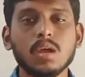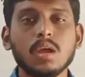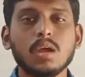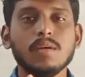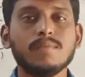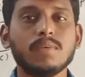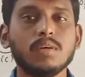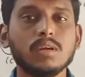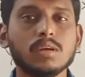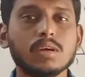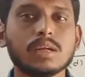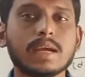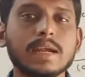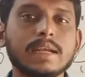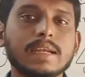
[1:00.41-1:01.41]
A
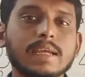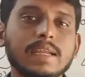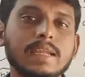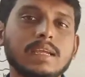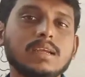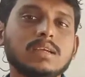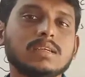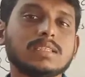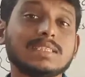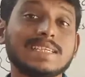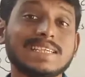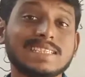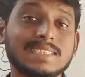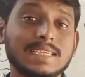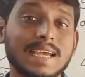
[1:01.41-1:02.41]
polygon containing
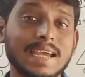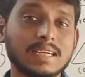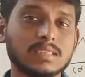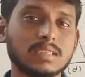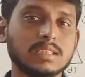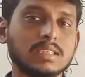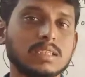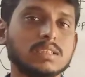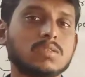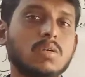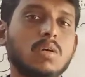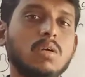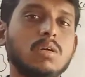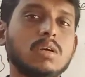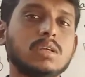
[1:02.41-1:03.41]
six sides, it is
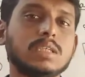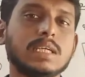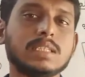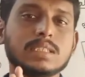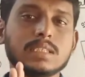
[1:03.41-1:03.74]
called six